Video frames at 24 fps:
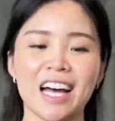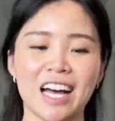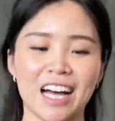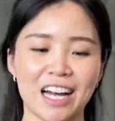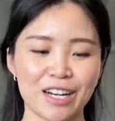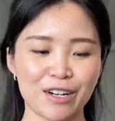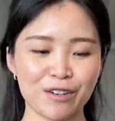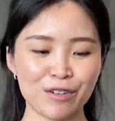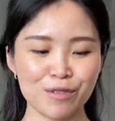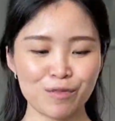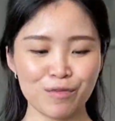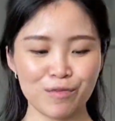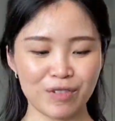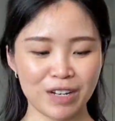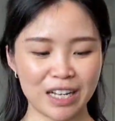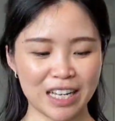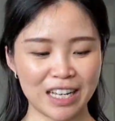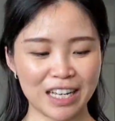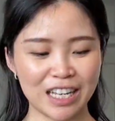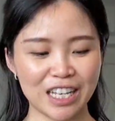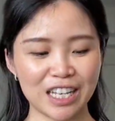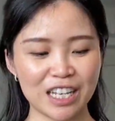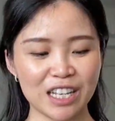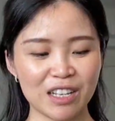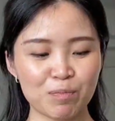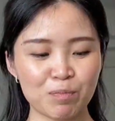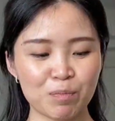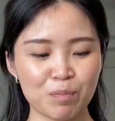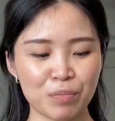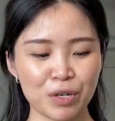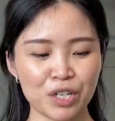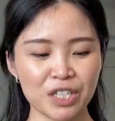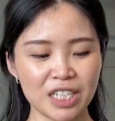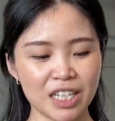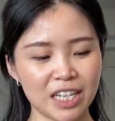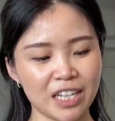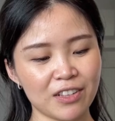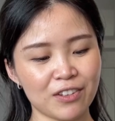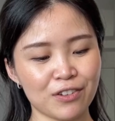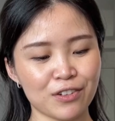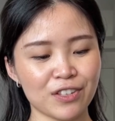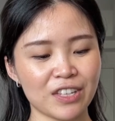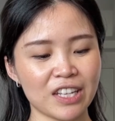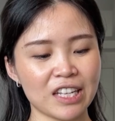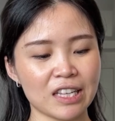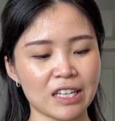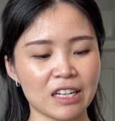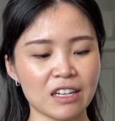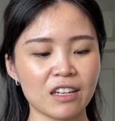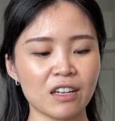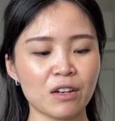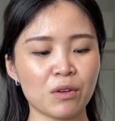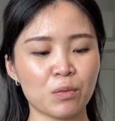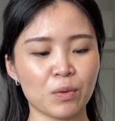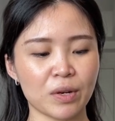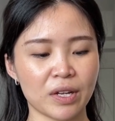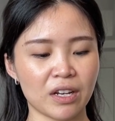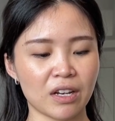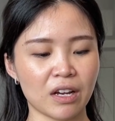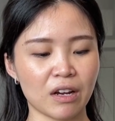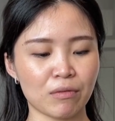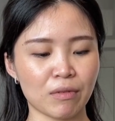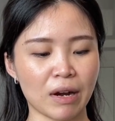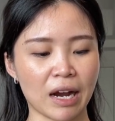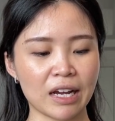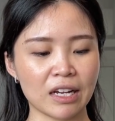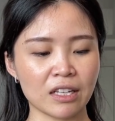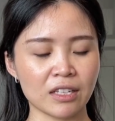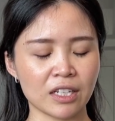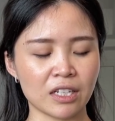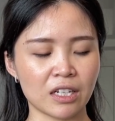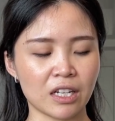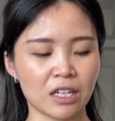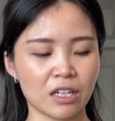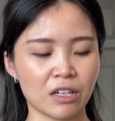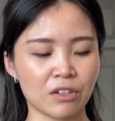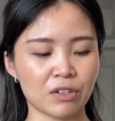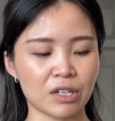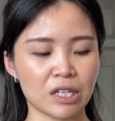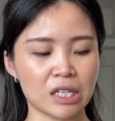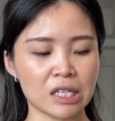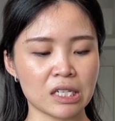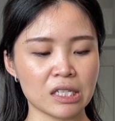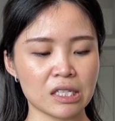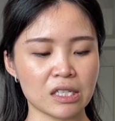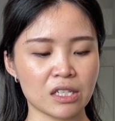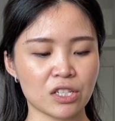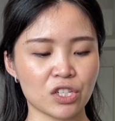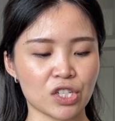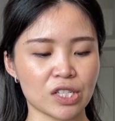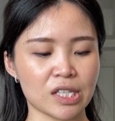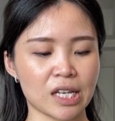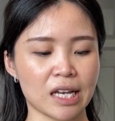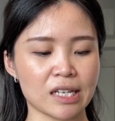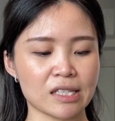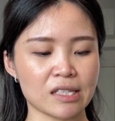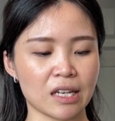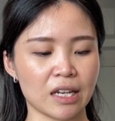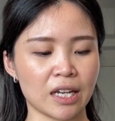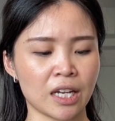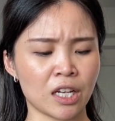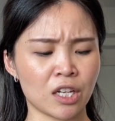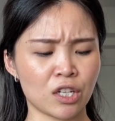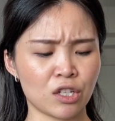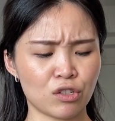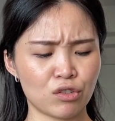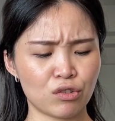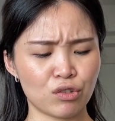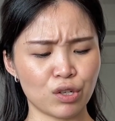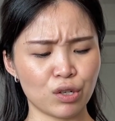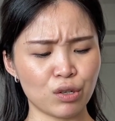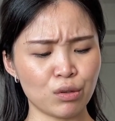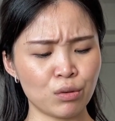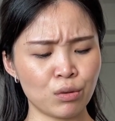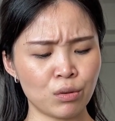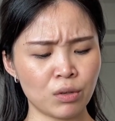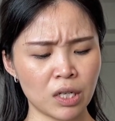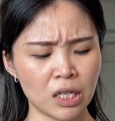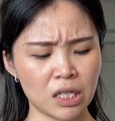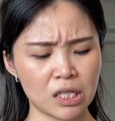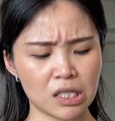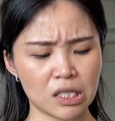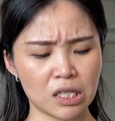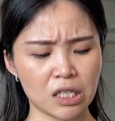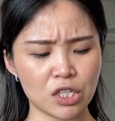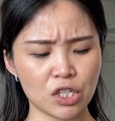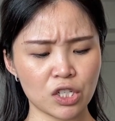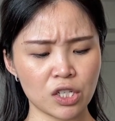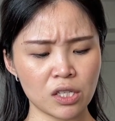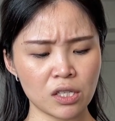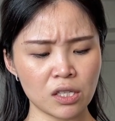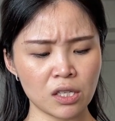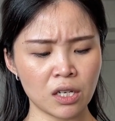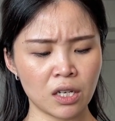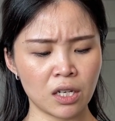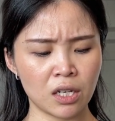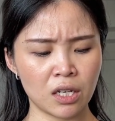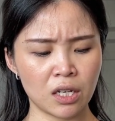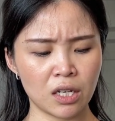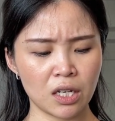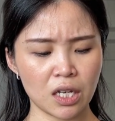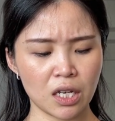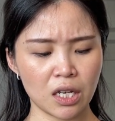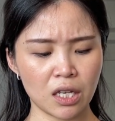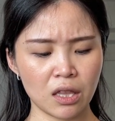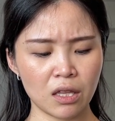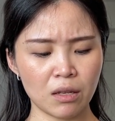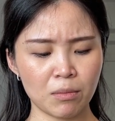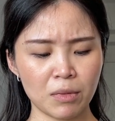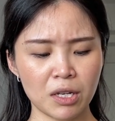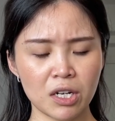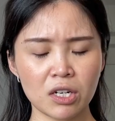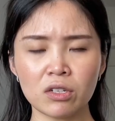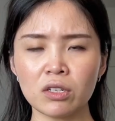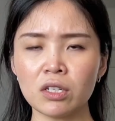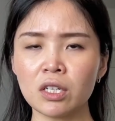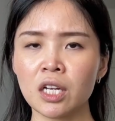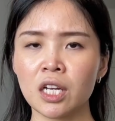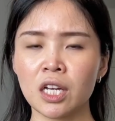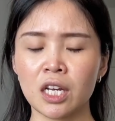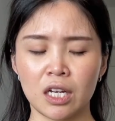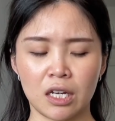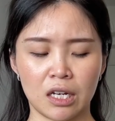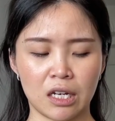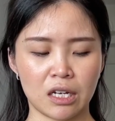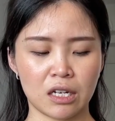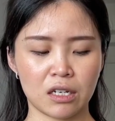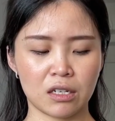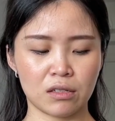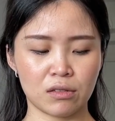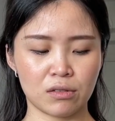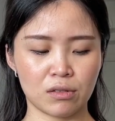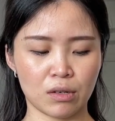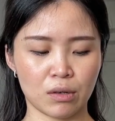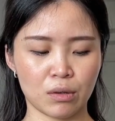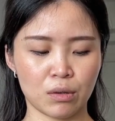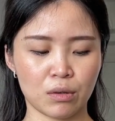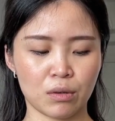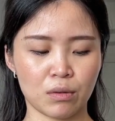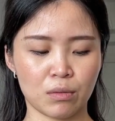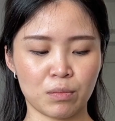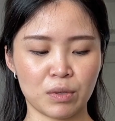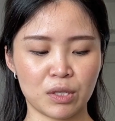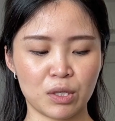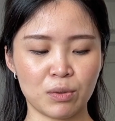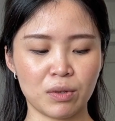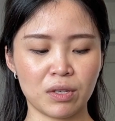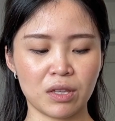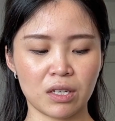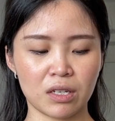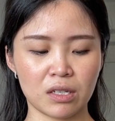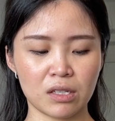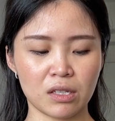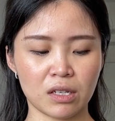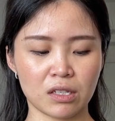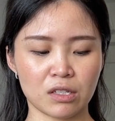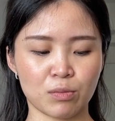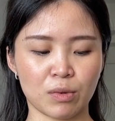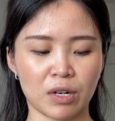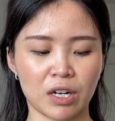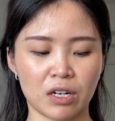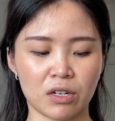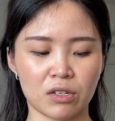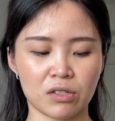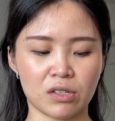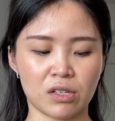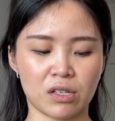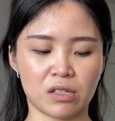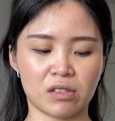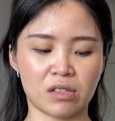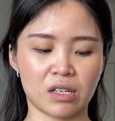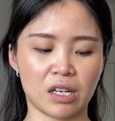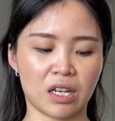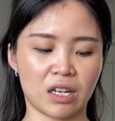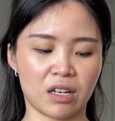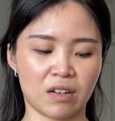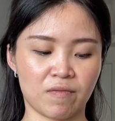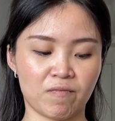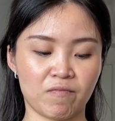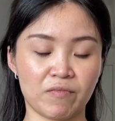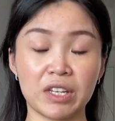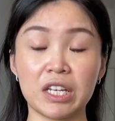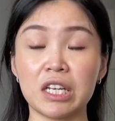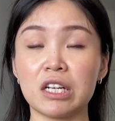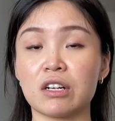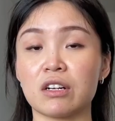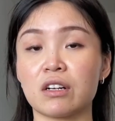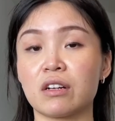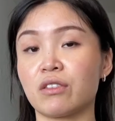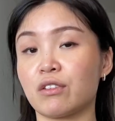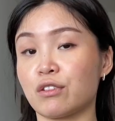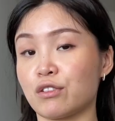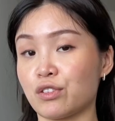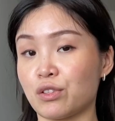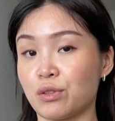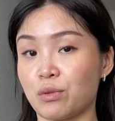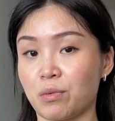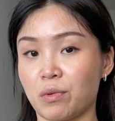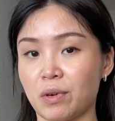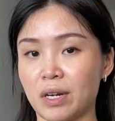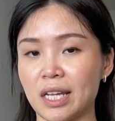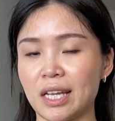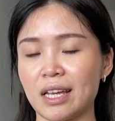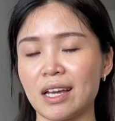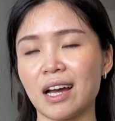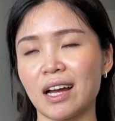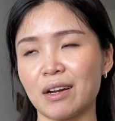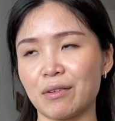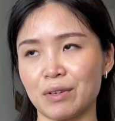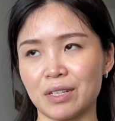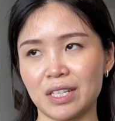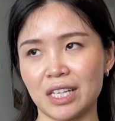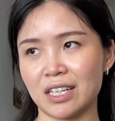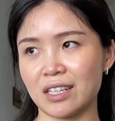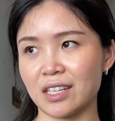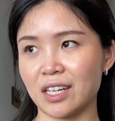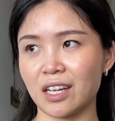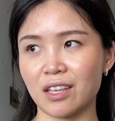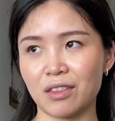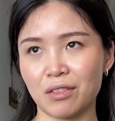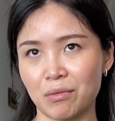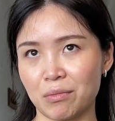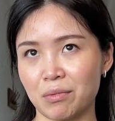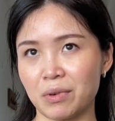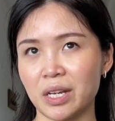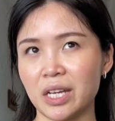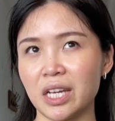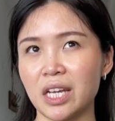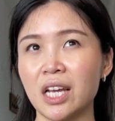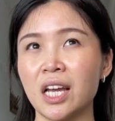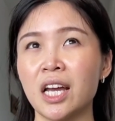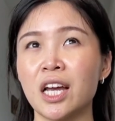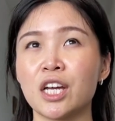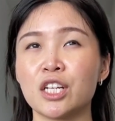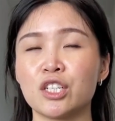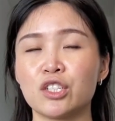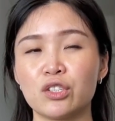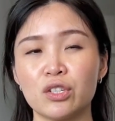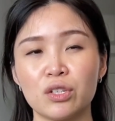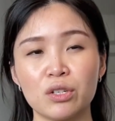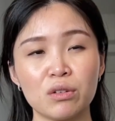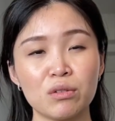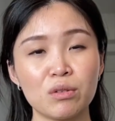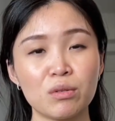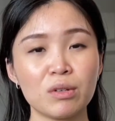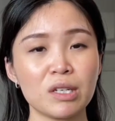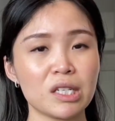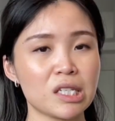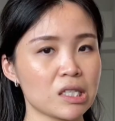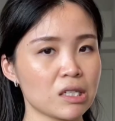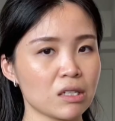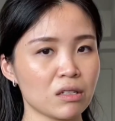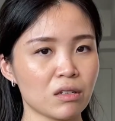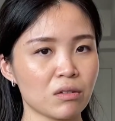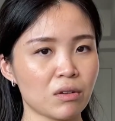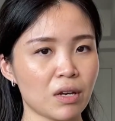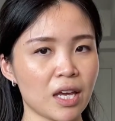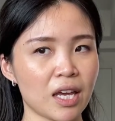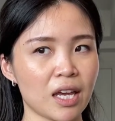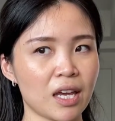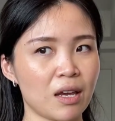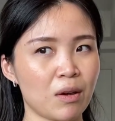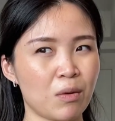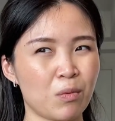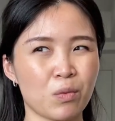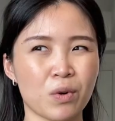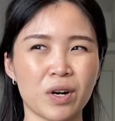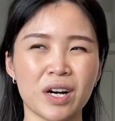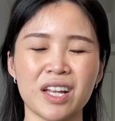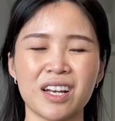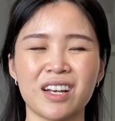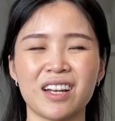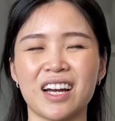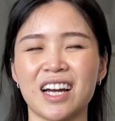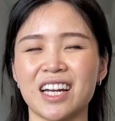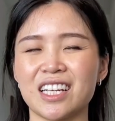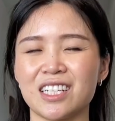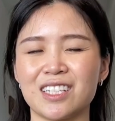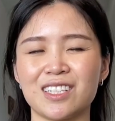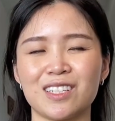I don't particularly like when a raglan increase just has like 2 stitches in the middle. So between the stitch markers, it's like here, there's 3. I really like 3. 2 is still okay. 1 I